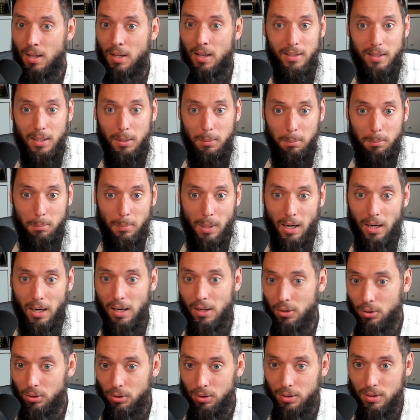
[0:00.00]
the
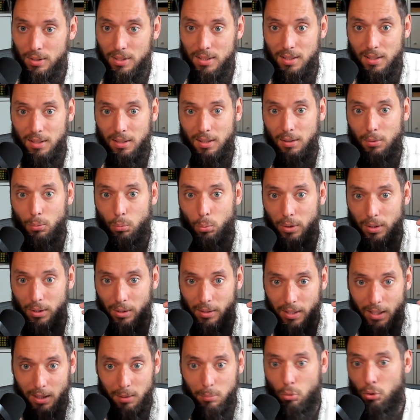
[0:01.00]
models will
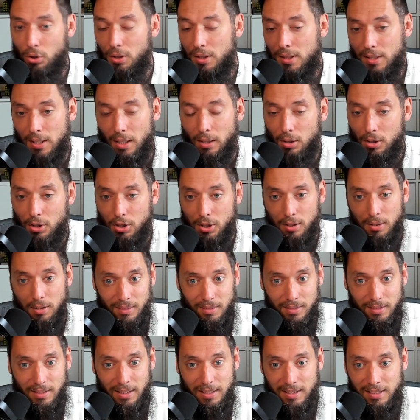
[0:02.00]
get more intelligent.
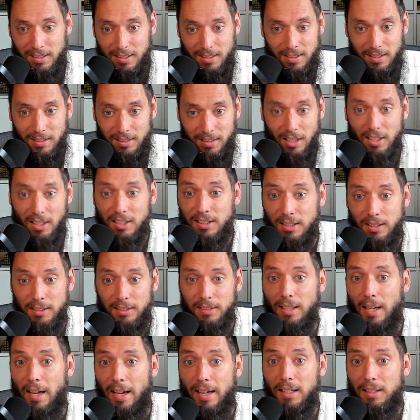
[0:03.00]
This
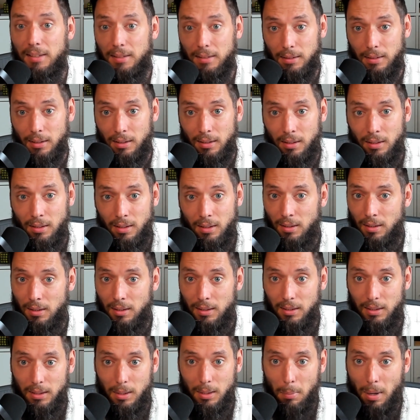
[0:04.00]
doesn't end.
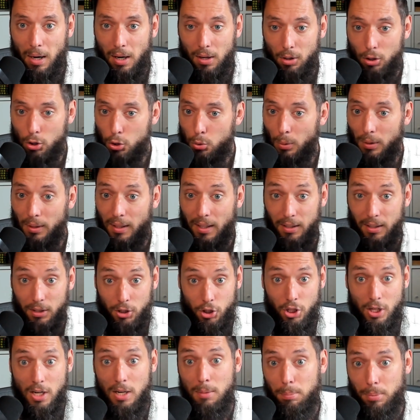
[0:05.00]
The models will get
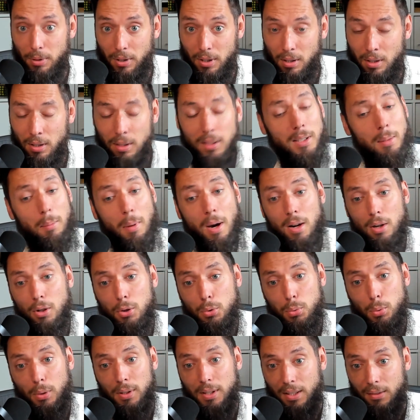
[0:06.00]
cheaper, the models
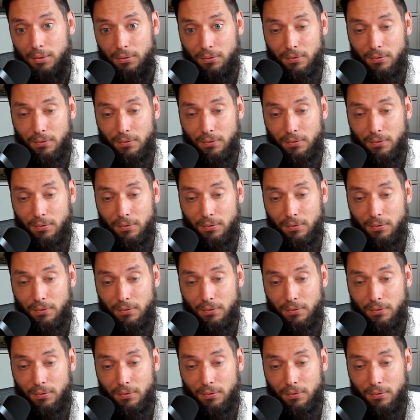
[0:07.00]
will get